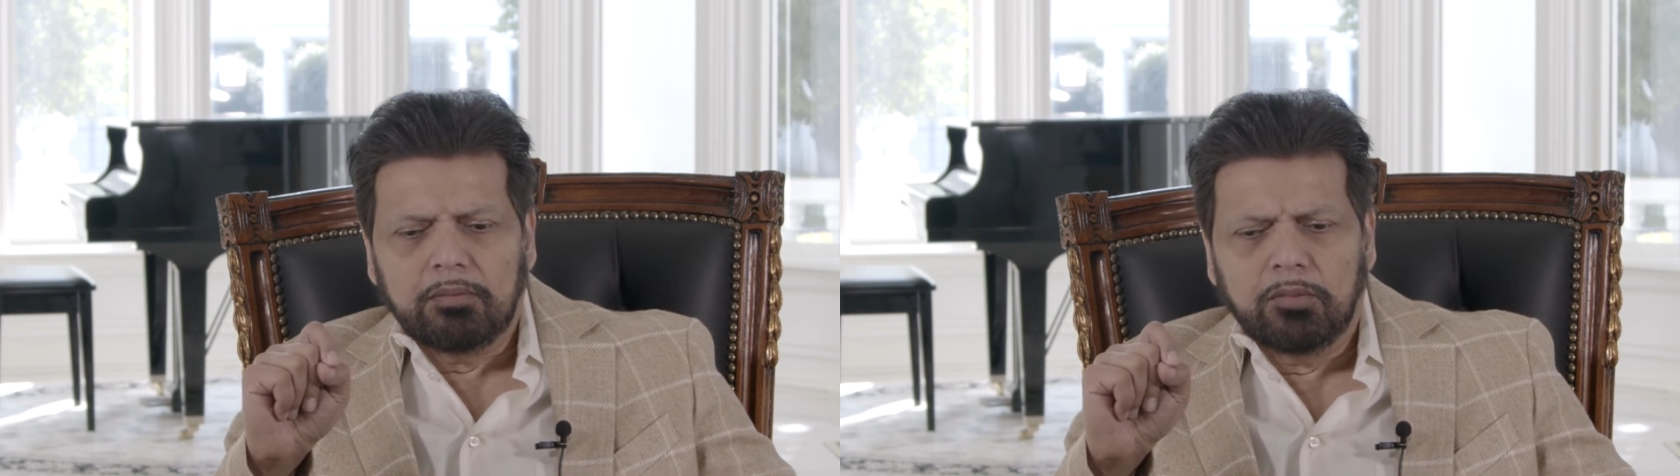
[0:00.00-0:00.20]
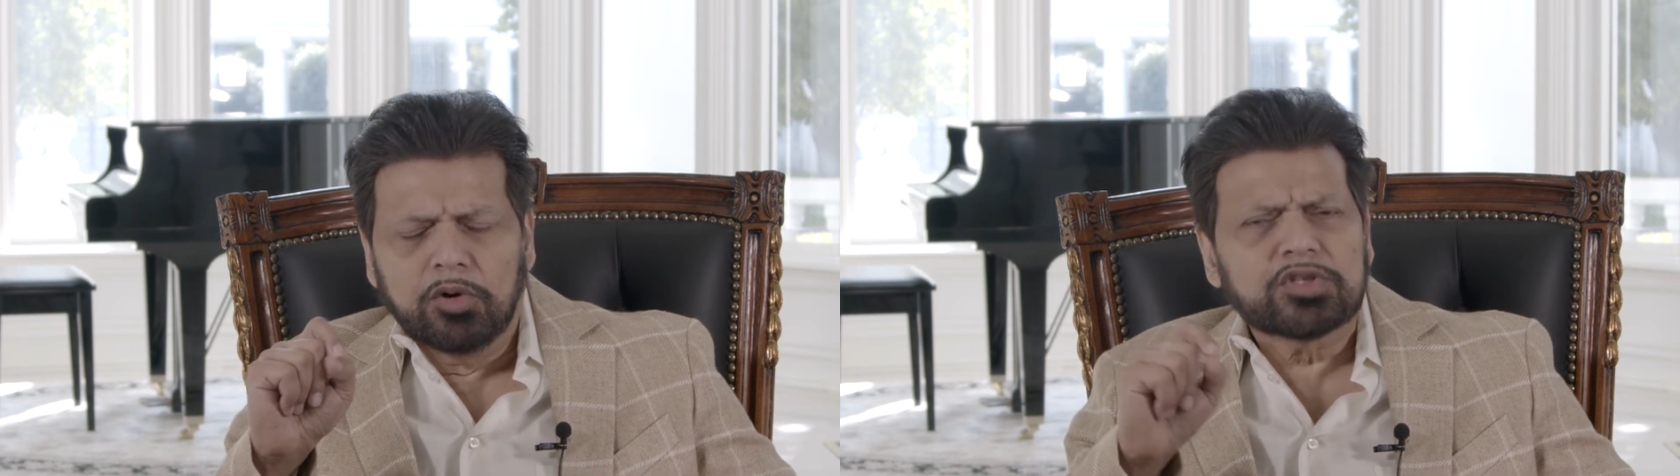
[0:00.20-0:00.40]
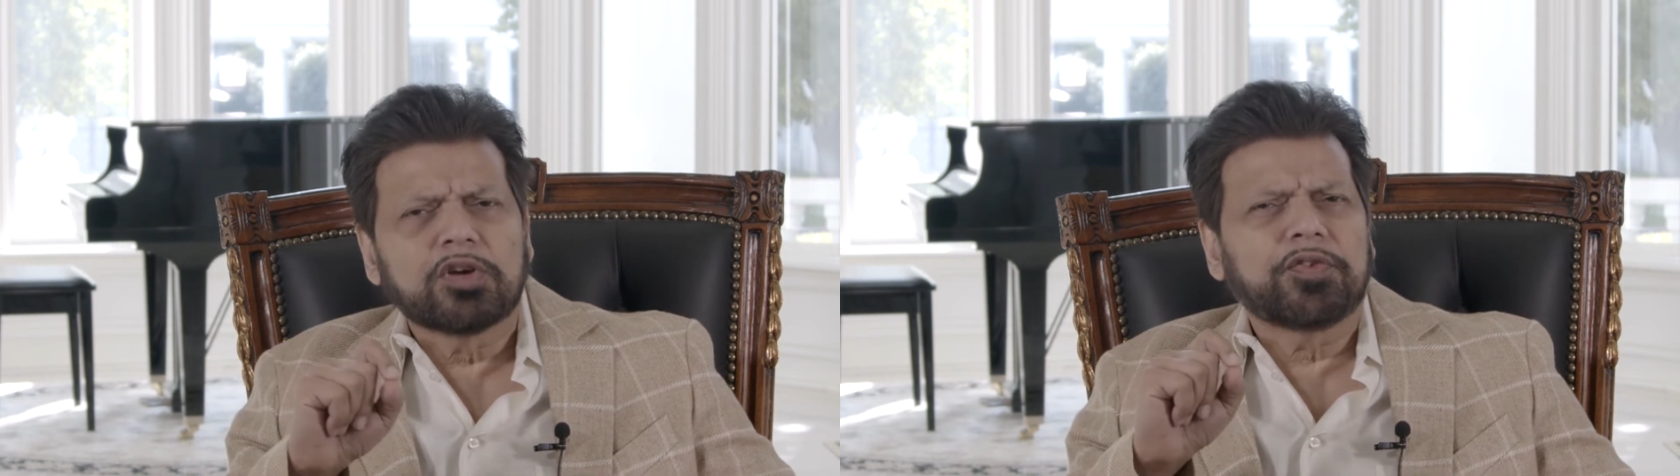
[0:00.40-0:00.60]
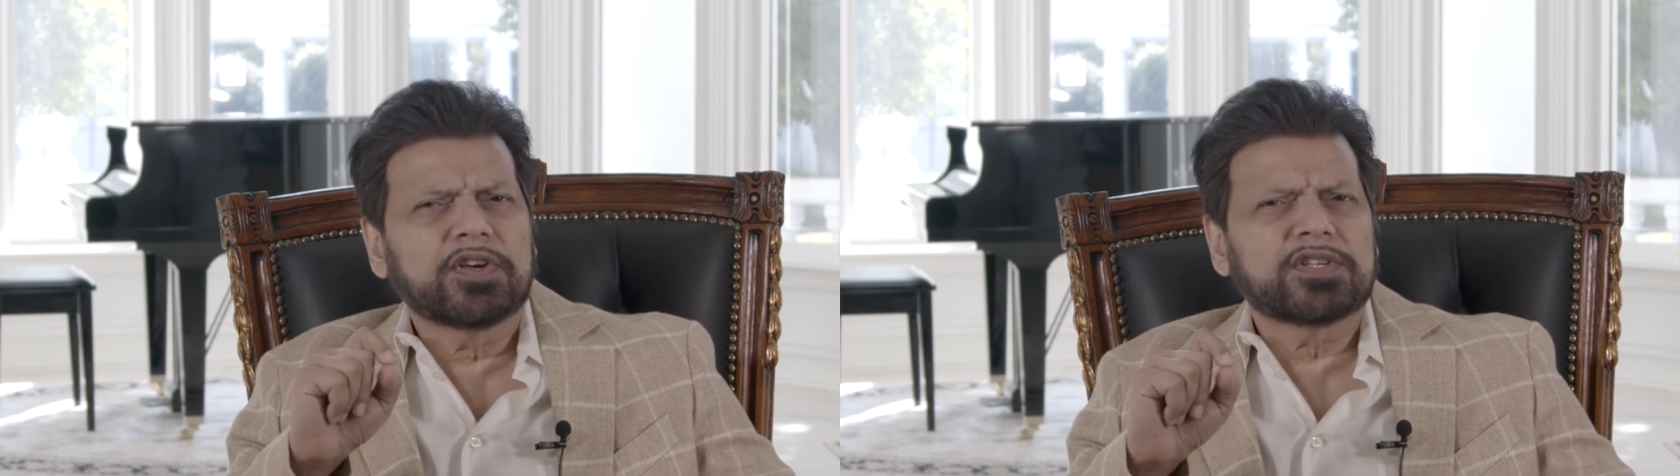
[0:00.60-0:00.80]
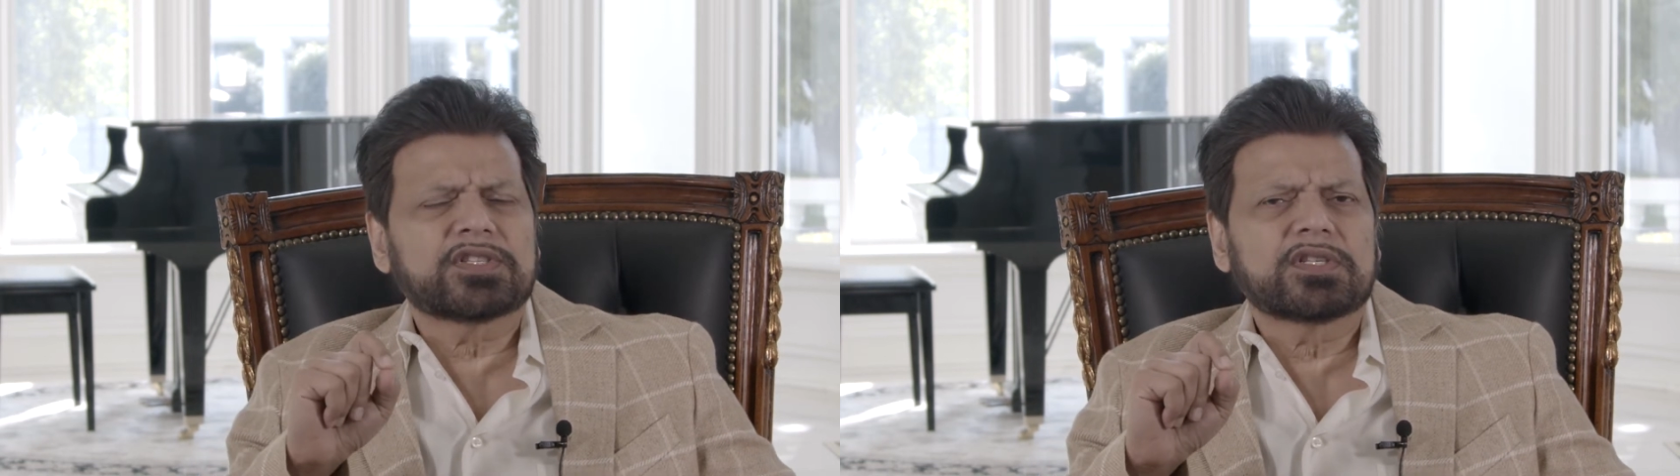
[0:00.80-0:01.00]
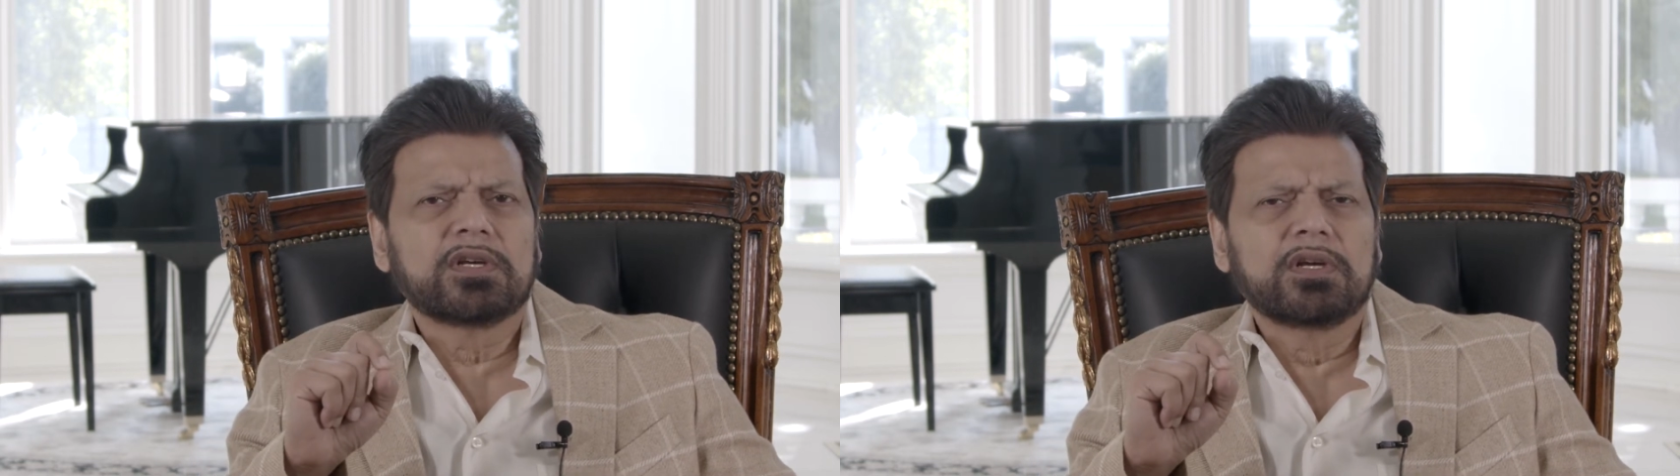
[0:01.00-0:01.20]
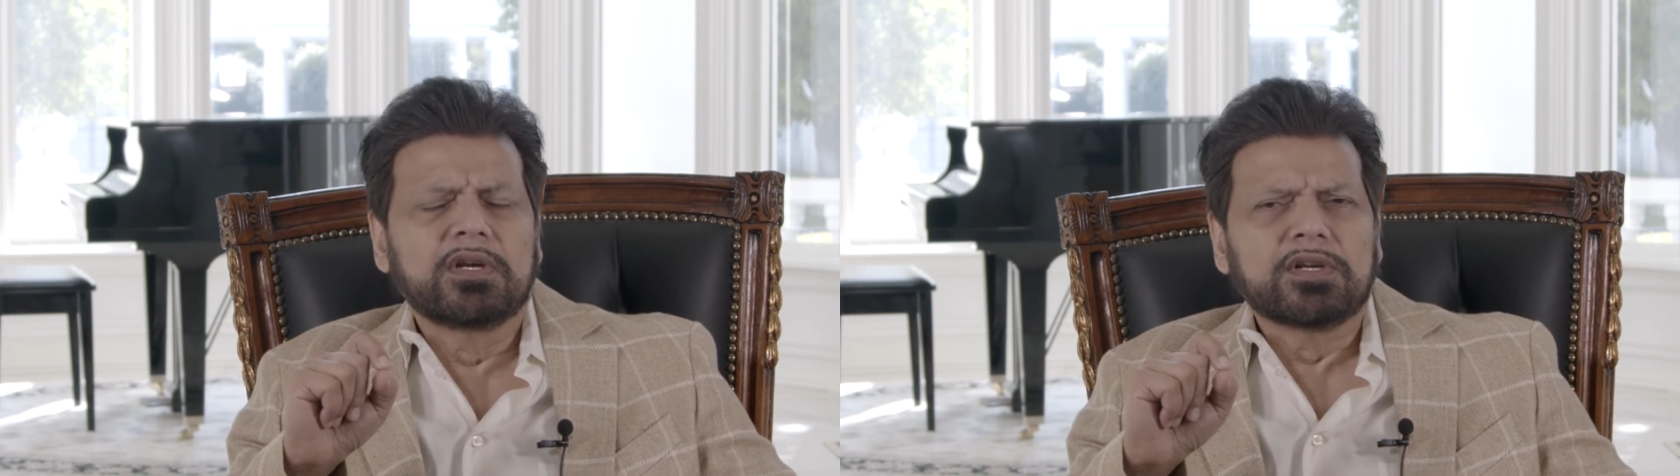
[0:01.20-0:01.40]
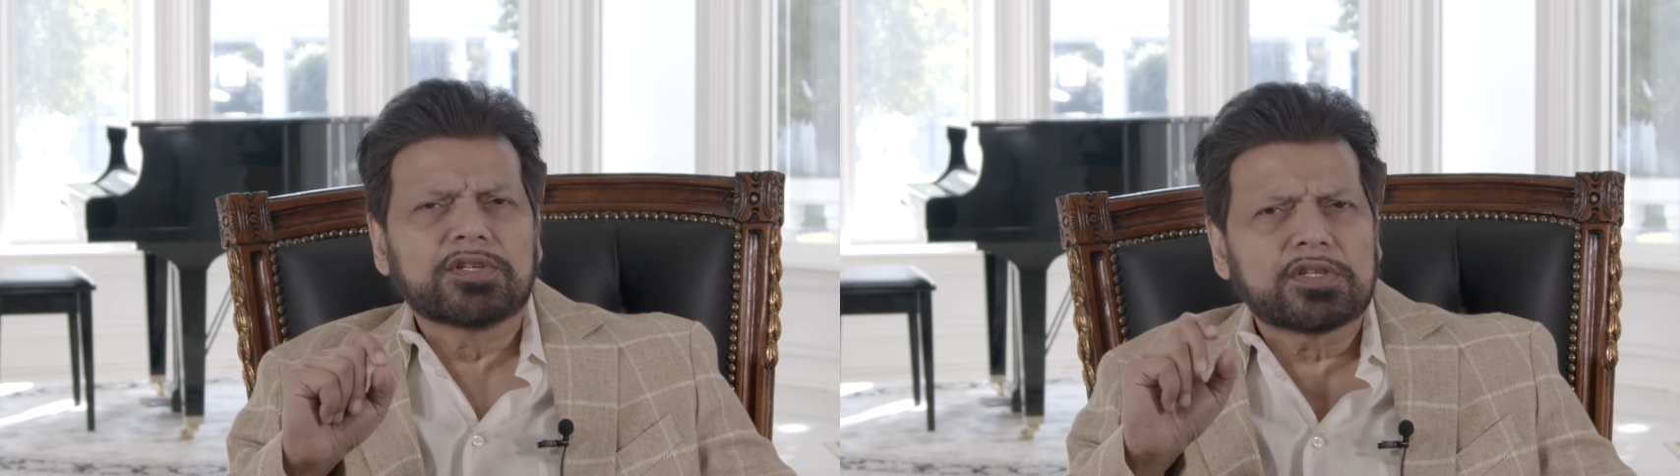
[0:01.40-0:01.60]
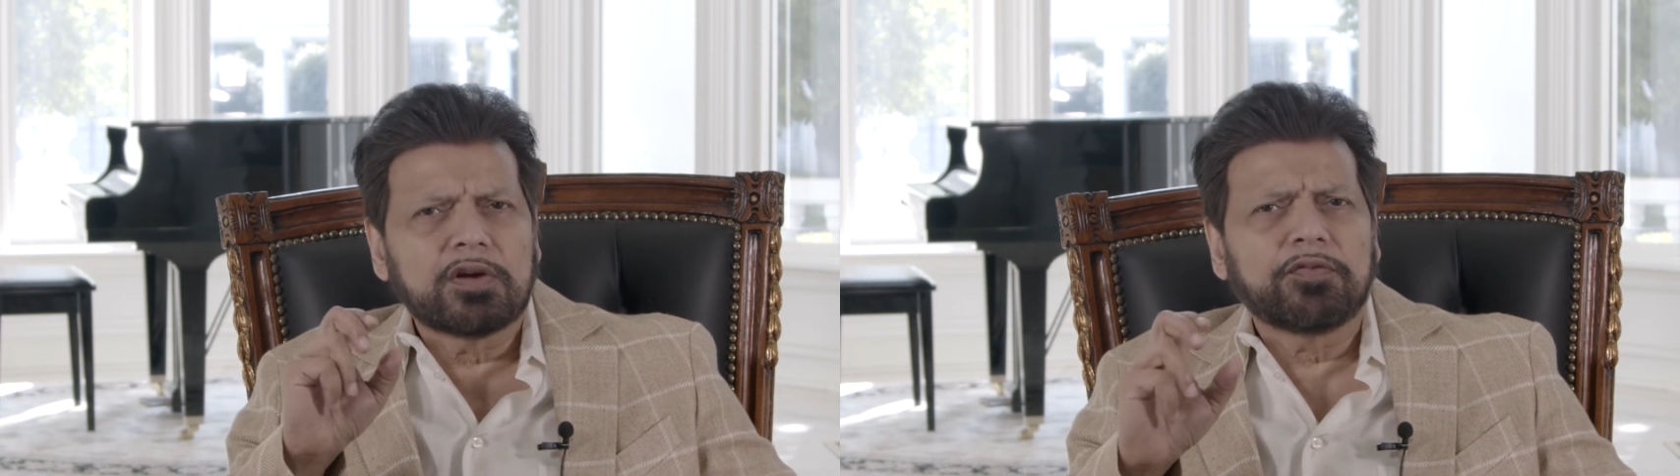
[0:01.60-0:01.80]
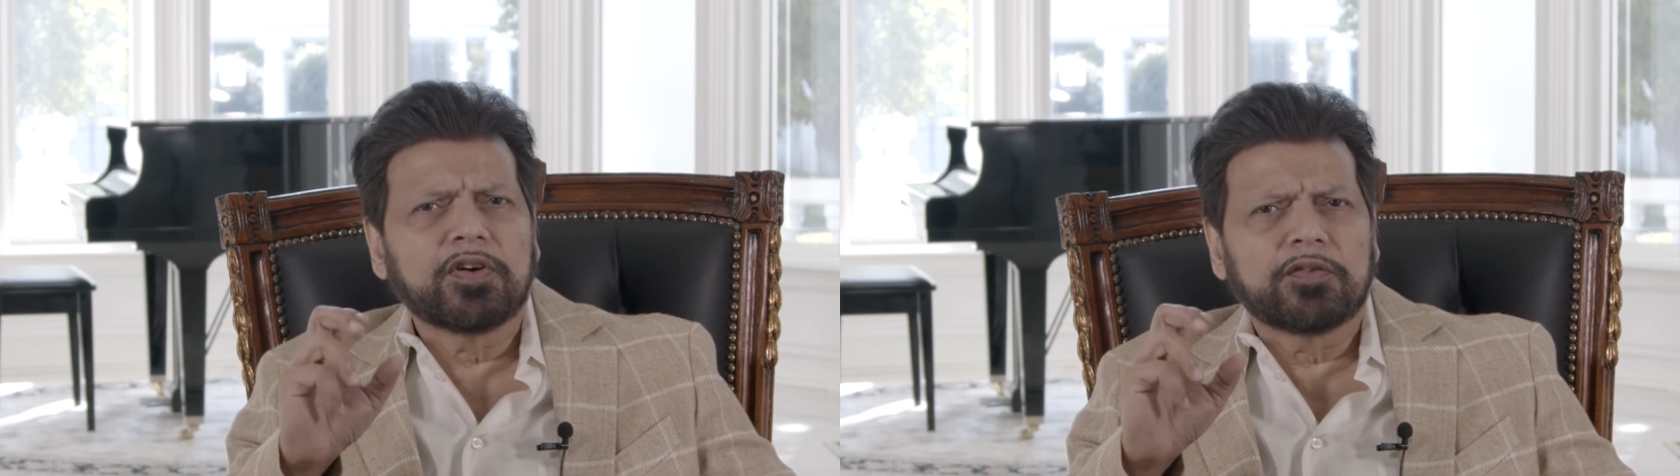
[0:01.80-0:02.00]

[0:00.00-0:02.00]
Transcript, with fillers: Most of us suffer